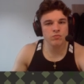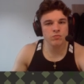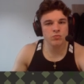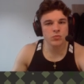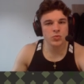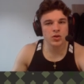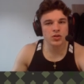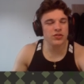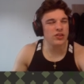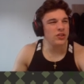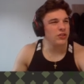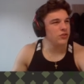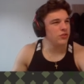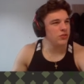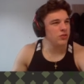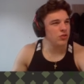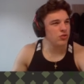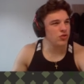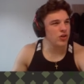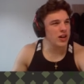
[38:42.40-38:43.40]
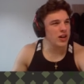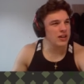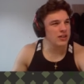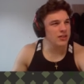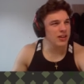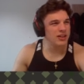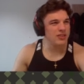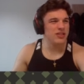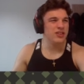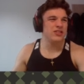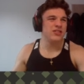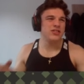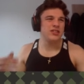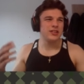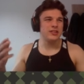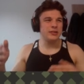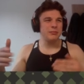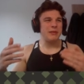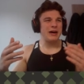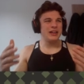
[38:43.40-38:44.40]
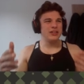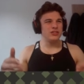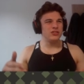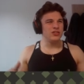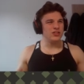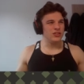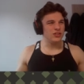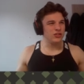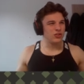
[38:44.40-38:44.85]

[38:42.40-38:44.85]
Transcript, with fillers: because it's create like this expansion is